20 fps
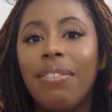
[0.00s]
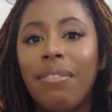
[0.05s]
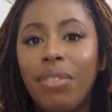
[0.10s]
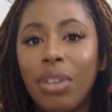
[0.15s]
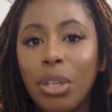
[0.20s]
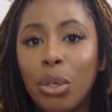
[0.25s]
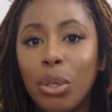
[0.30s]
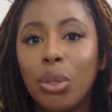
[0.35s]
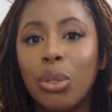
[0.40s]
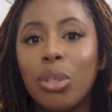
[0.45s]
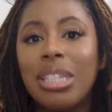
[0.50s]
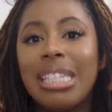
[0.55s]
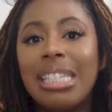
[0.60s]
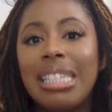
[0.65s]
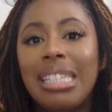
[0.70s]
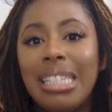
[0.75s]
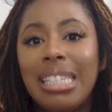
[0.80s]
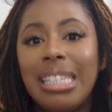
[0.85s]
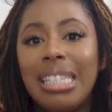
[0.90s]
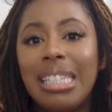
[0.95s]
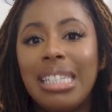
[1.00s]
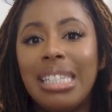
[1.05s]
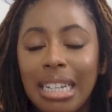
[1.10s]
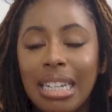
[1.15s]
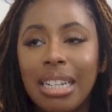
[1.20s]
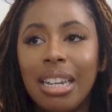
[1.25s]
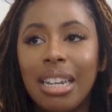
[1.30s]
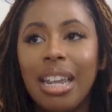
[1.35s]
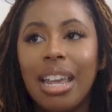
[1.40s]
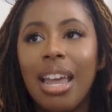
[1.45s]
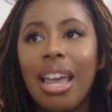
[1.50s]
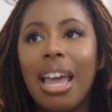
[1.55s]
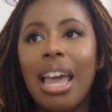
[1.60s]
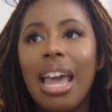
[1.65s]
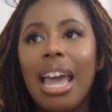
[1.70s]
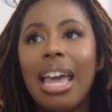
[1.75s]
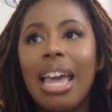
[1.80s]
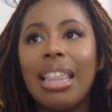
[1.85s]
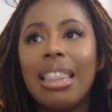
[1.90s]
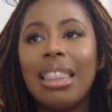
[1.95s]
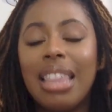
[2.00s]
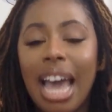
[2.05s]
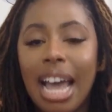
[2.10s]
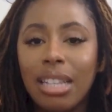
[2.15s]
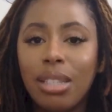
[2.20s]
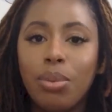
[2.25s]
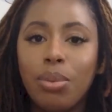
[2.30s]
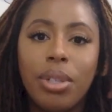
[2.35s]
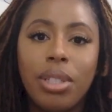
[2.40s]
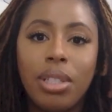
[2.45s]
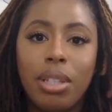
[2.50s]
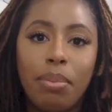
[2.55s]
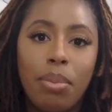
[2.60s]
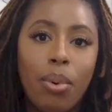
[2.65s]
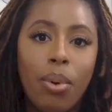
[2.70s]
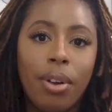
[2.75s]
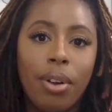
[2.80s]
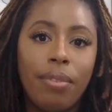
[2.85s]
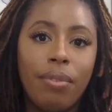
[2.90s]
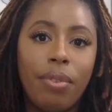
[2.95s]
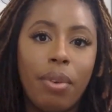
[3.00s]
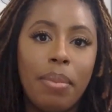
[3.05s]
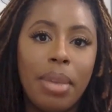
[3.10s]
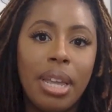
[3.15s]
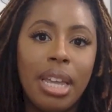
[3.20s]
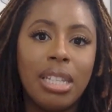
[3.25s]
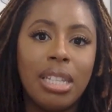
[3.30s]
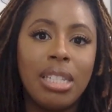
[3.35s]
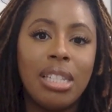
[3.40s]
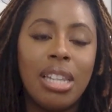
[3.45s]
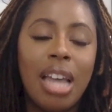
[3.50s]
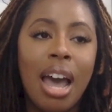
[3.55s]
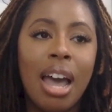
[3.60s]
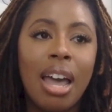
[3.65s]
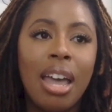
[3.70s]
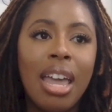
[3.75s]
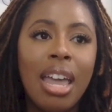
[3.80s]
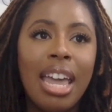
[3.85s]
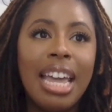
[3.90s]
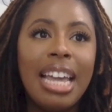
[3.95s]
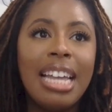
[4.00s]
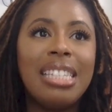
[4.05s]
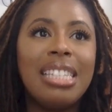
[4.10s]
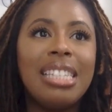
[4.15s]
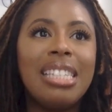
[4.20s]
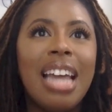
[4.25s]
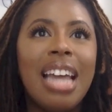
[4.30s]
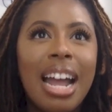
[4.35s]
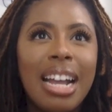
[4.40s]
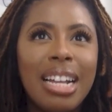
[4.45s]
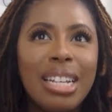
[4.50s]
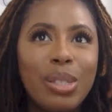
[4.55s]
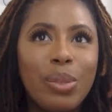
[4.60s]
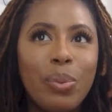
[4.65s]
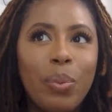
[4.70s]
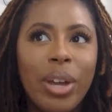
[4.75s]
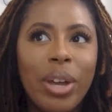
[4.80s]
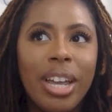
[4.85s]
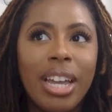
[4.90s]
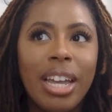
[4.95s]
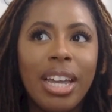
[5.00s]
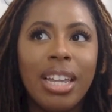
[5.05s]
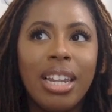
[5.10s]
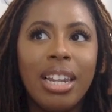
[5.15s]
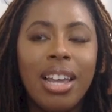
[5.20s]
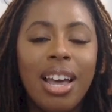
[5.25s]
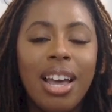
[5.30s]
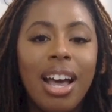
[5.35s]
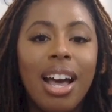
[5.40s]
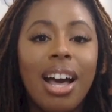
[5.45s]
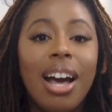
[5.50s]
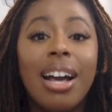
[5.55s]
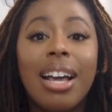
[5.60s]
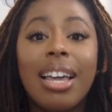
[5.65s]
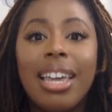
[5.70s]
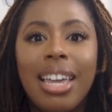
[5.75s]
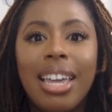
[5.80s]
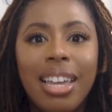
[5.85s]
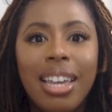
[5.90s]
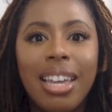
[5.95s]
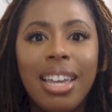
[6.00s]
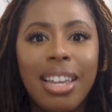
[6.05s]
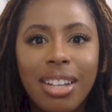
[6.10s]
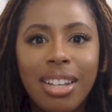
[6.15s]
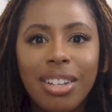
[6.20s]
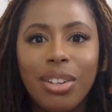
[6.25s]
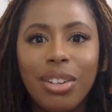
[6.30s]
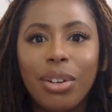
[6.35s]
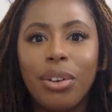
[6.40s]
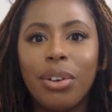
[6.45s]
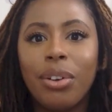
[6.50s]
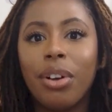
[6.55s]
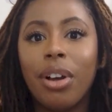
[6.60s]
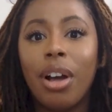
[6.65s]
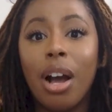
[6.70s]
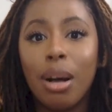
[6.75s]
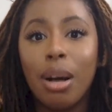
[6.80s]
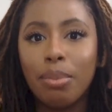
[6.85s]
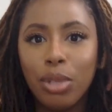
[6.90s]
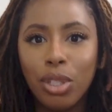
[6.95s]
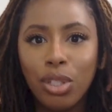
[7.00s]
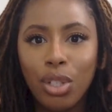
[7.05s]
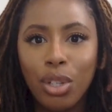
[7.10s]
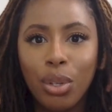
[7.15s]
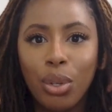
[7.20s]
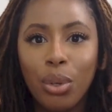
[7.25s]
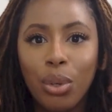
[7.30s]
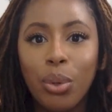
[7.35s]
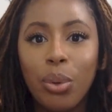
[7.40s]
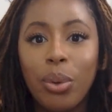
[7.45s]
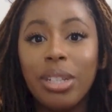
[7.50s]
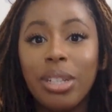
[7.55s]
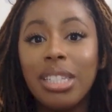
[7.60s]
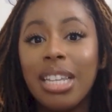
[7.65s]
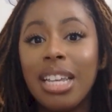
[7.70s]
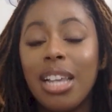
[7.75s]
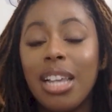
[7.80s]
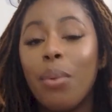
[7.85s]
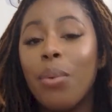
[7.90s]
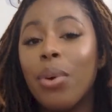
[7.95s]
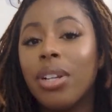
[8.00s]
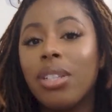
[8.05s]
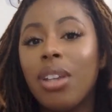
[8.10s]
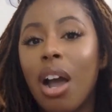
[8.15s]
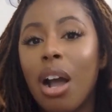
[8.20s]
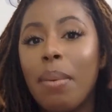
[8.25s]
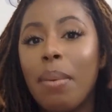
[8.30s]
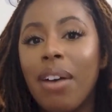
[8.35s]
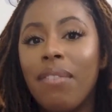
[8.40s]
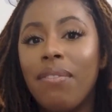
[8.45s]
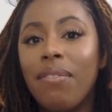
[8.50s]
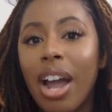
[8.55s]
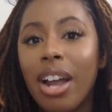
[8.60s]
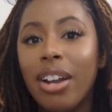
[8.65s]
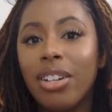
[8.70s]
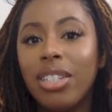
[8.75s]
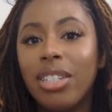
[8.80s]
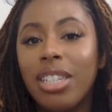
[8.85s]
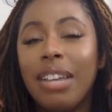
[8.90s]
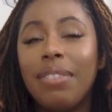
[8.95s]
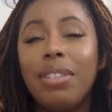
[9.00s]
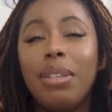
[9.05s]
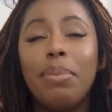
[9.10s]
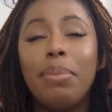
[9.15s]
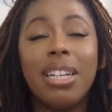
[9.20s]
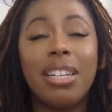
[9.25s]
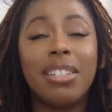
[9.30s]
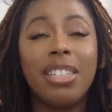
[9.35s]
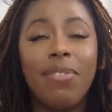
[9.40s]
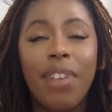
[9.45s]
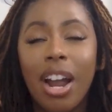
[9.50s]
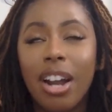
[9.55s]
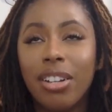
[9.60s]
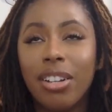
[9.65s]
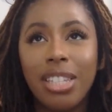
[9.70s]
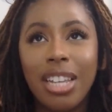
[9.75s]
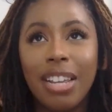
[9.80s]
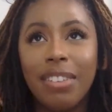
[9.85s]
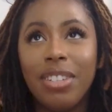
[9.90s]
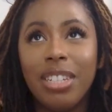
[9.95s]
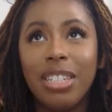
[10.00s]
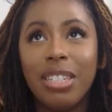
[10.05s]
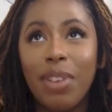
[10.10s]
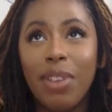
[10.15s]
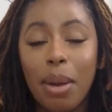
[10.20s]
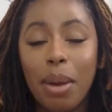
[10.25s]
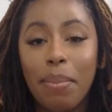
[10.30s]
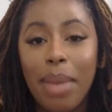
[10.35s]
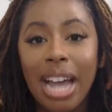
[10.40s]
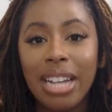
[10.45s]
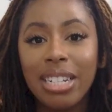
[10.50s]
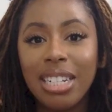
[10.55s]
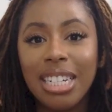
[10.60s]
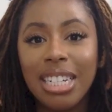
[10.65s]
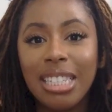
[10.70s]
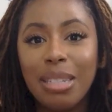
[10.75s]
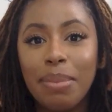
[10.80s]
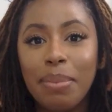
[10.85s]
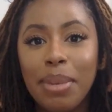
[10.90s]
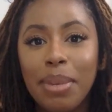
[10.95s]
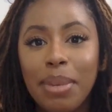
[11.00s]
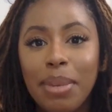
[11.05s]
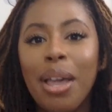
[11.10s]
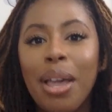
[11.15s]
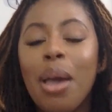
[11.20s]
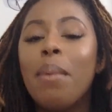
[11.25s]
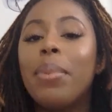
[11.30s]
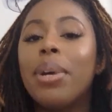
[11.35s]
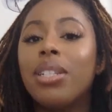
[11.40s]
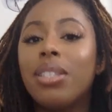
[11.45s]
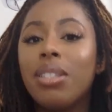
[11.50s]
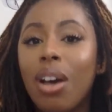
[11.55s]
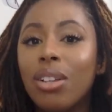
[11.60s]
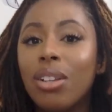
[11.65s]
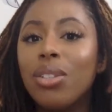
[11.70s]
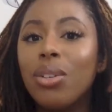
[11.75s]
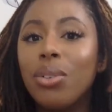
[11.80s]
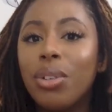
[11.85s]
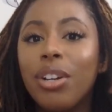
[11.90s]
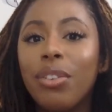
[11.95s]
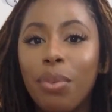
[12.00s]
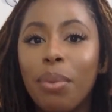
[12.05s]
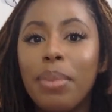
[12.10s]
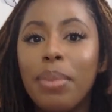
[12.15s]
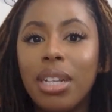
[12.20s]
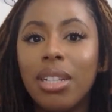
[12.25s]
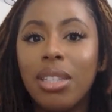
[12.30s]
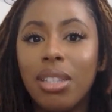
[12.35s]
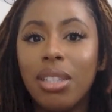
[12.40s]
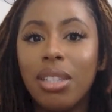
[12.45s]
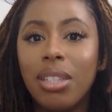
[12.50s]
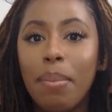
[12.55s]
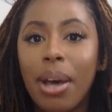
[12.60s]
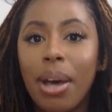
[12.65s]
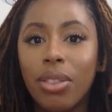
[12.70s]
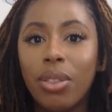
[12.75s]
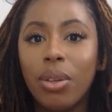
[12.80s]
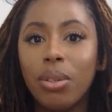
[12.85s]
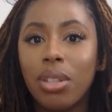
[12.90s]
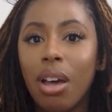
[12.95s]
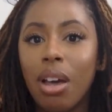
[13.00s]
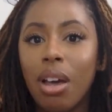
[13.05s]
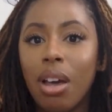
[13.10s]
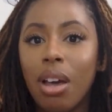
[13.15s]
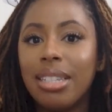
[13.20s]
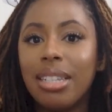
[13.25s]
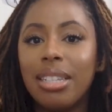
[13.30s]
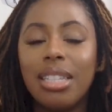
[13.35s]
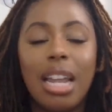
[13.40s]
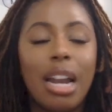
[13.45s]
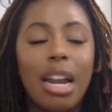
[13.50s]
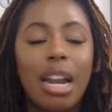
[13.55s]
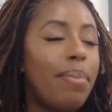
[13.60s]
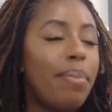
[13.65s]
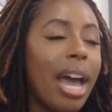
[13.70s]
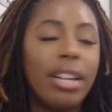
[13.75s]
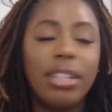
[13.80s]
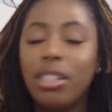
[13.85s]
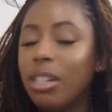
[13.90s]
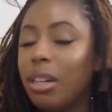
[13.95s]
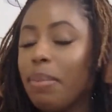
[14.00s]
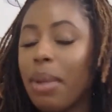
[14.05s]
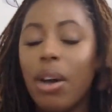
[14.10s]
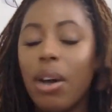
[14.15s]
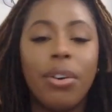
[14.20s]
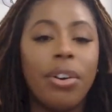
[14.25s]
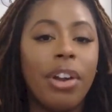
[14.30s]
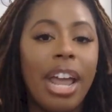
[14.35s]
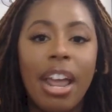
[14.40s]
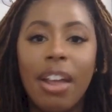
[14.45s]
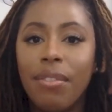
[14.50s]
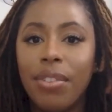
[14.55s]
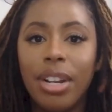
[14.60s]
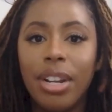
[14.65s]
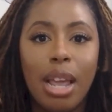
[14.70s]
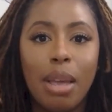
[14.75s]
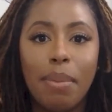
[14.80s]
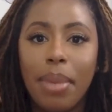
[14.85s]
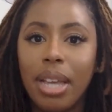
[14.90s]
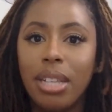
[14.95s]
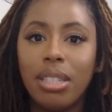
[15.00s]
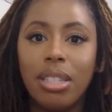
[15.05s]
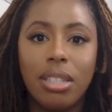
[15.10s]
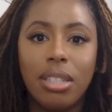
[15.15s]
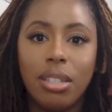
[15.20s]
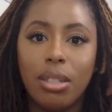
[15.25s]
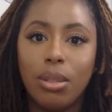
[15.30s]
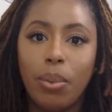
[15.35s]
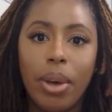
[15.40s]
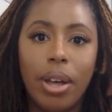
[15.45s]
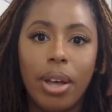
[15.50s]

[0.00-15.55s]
to feel seen. And that's what's important for me. It's nice when a kidda comes to you and says, I want to talk about fire safety because fire safety is very passionate to me, but it's also good for me to talk about those causes that I'm passionate about on an everyday basis as